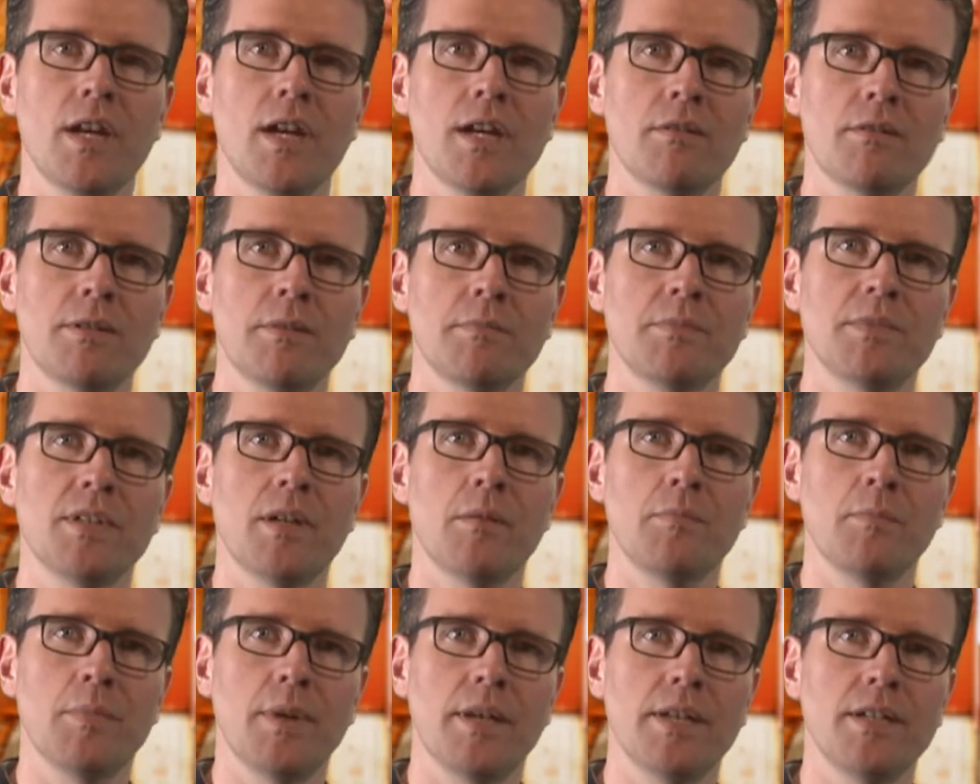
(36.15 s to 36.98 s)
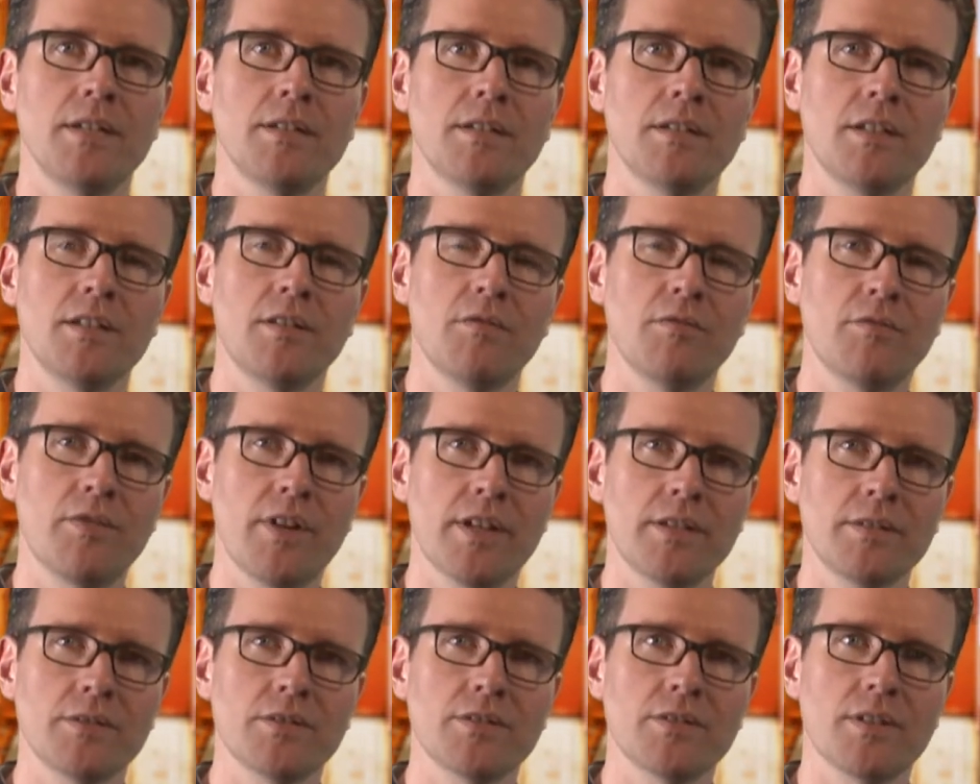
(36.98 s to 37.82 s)
ARM template in the
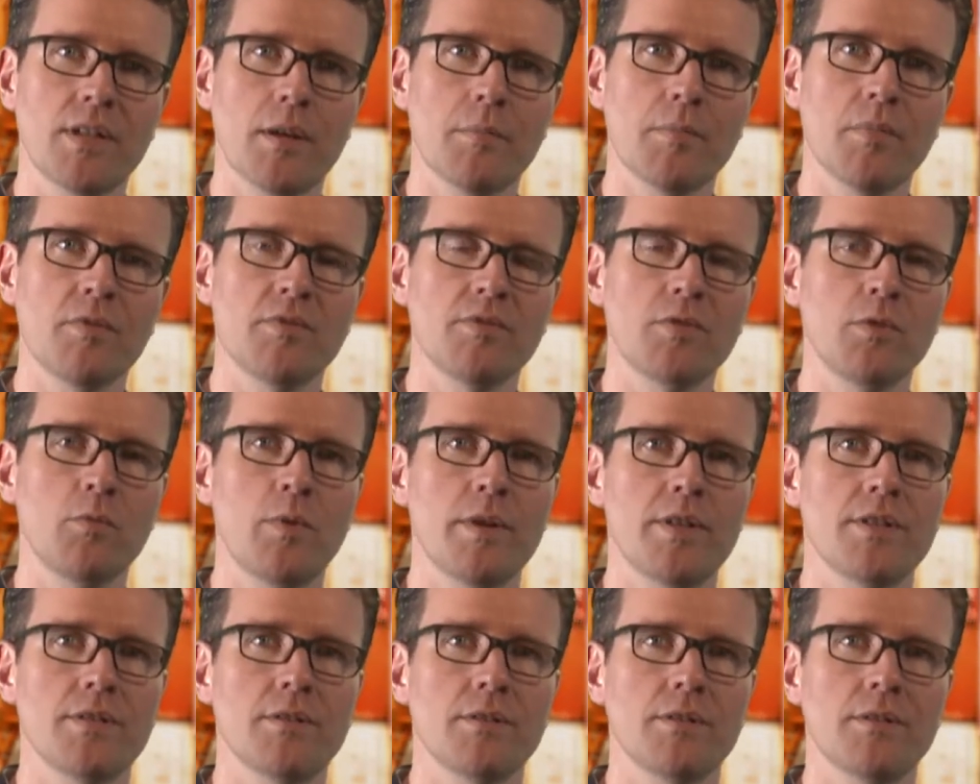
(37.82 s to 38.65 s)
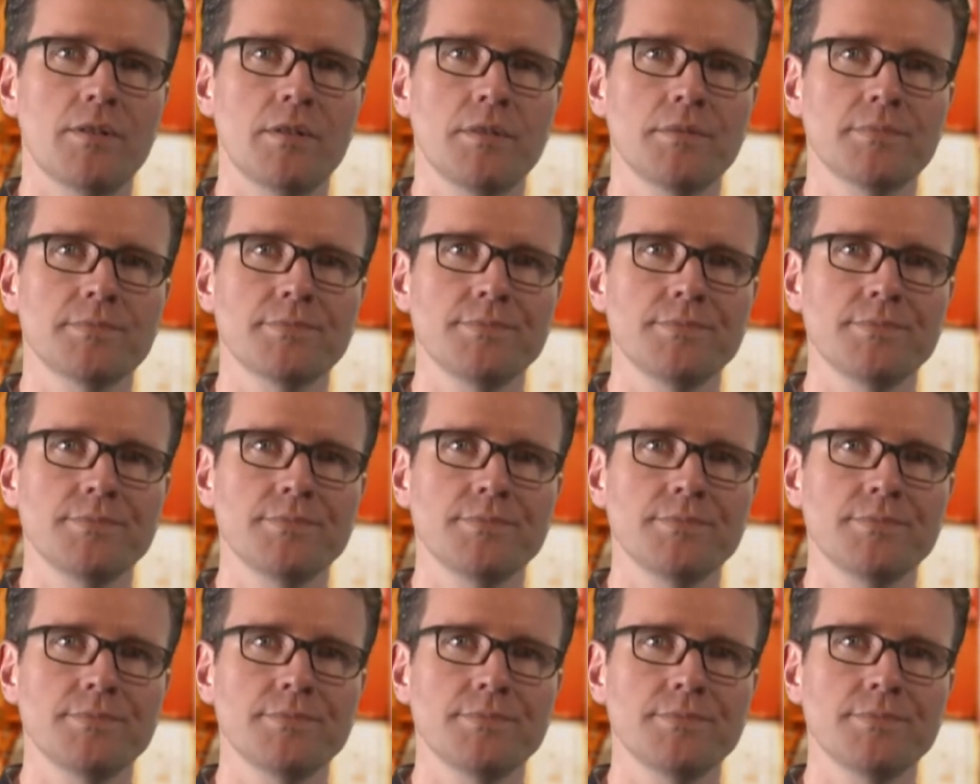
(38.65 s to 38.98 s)
final step of the wizard.